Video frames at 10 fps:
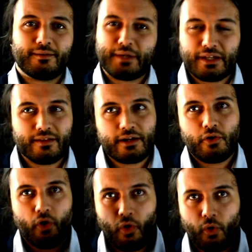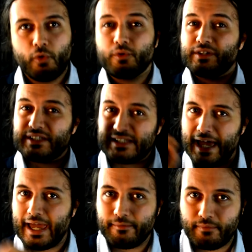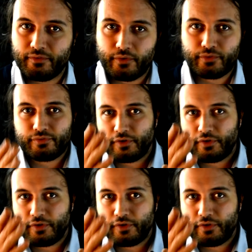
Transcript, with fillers: I mean, they're not all the same, of course.